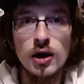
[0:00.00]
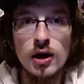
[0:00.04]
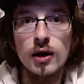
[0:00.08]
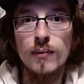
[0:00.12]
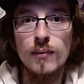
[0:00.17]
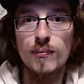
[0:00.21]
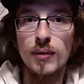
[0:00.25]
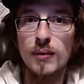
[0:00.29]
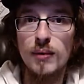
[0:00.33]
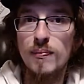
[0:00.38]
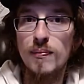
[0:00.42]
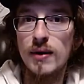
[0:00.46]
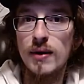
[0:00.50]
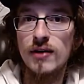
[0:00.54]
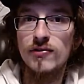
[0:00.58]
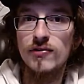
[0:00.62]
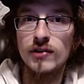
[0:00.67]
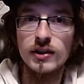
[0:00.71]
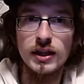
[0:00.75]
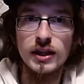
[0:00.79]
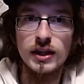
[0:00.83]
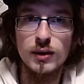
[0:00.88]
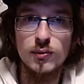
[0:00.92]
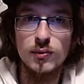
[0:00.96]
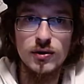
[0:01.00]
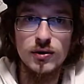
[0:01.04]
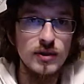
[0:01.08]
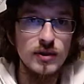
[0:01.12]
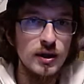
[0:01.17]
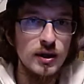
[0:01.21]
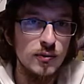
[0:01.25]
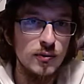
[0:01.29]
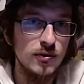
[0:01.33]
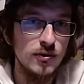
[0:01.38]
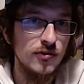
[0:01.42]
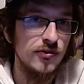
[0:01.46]
But basically, they
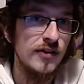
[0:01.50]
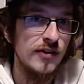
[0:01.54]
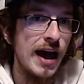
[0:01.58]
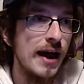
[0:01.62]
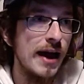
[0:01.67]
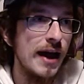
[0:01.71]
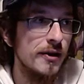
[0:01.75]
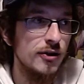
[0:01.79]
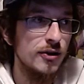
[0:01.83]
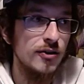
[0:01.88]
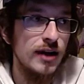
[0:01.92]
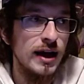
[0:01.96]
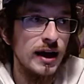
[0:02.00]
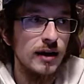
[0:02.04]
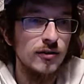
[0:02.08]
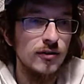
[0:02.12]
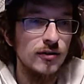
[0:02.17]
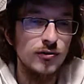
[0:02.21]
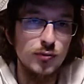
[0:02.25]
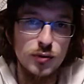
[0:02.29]
would stack their decks